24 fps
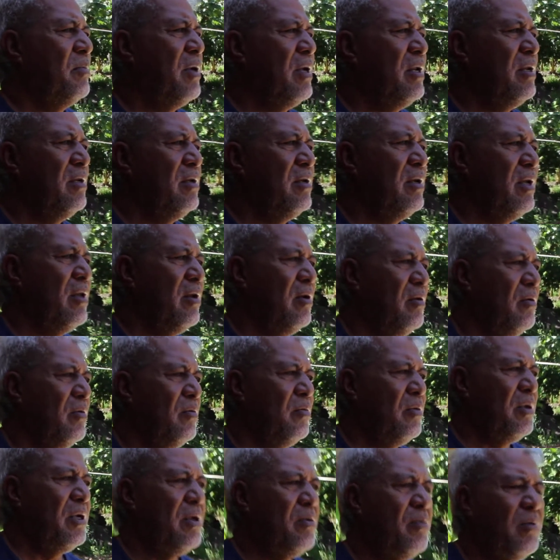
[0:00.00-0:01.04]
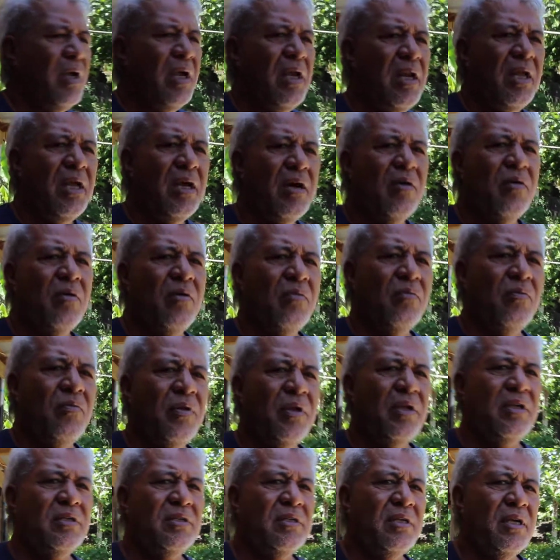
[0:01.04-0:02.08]
but we creating our own
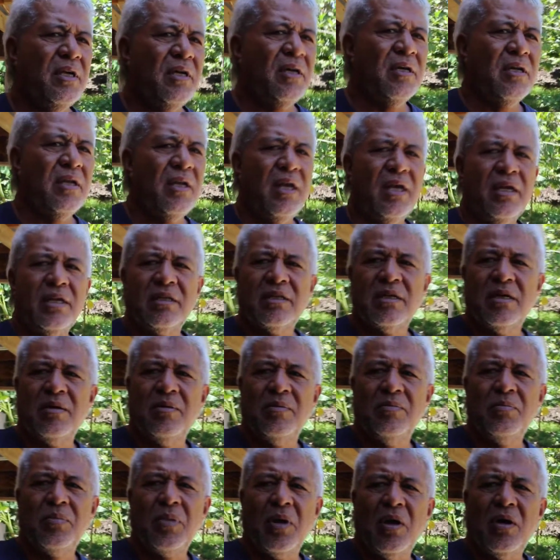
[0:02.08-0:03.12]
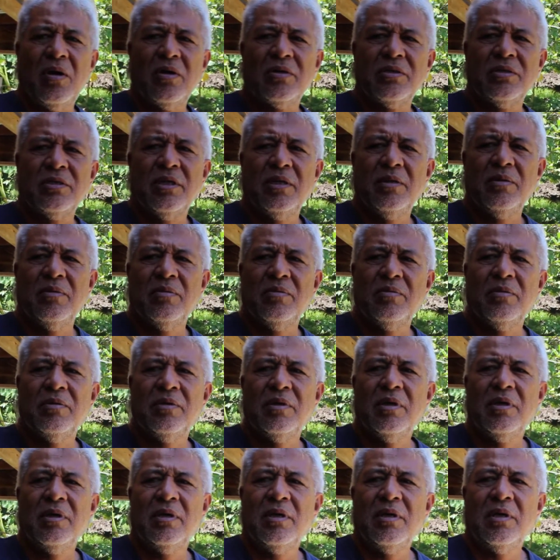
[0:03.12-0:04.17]
things here, like the blocks and
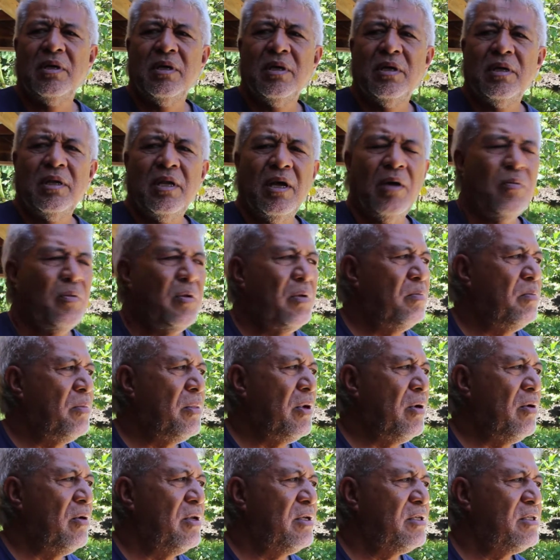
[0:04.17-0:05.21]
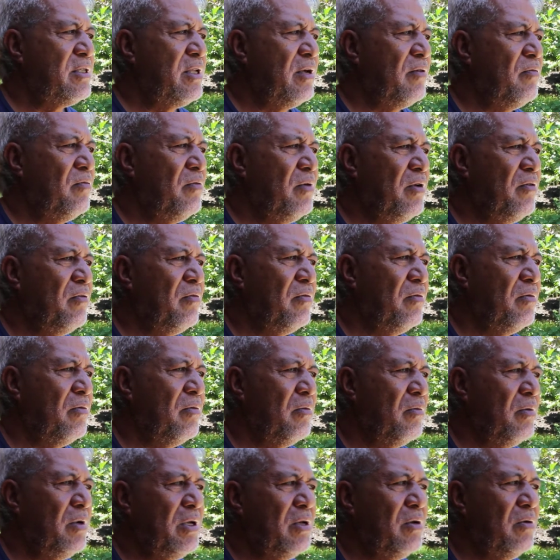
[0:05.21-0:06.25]
that we build the stuff with.
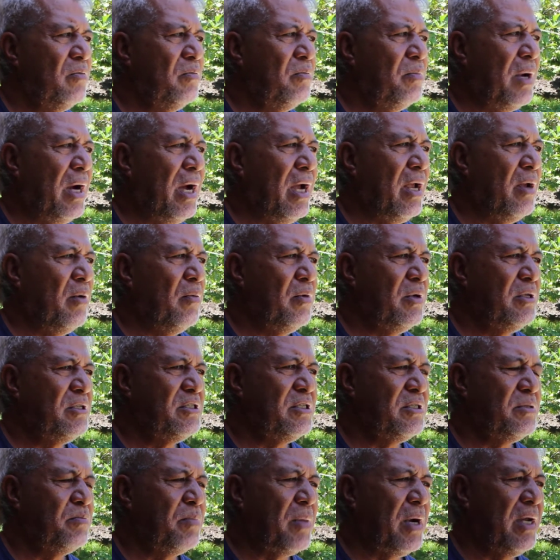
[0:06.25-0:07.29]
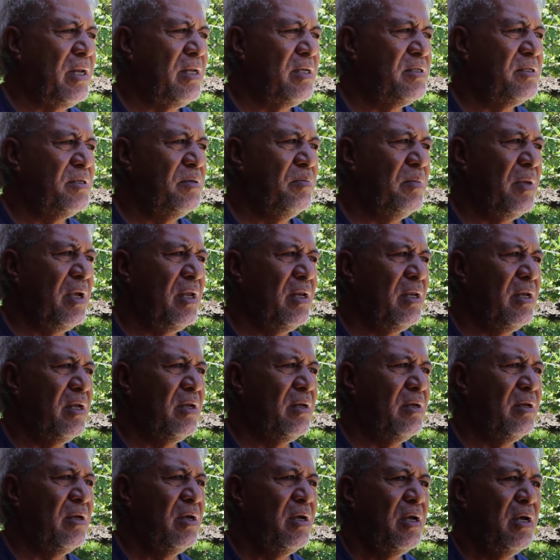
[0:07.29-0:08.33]
We don't buy it; we just buy the cement
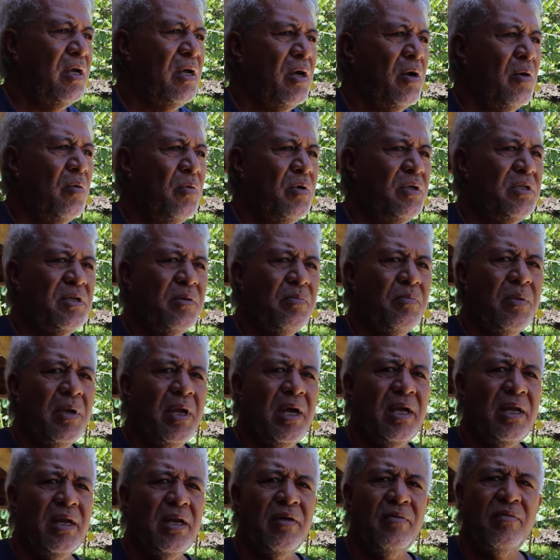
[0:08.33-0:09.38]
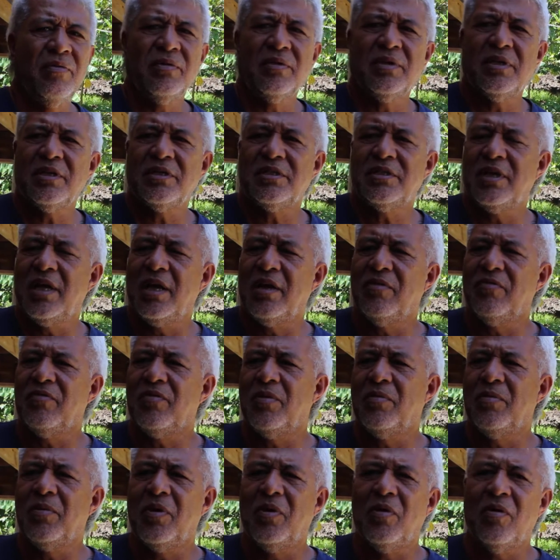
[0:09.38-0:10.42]
and we supply the sand
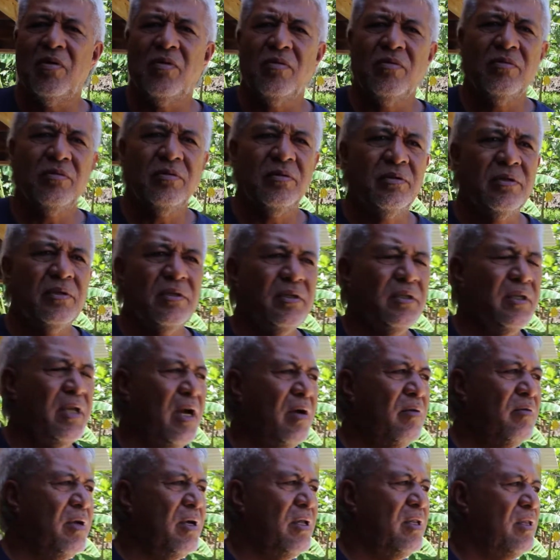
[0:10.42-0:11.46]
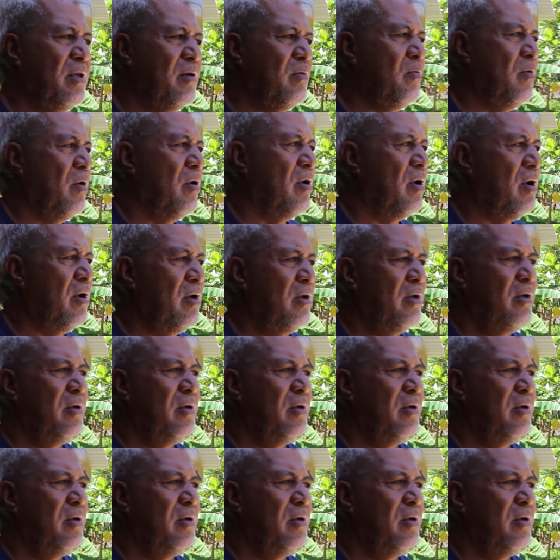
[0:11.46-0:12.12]
from our own down underwater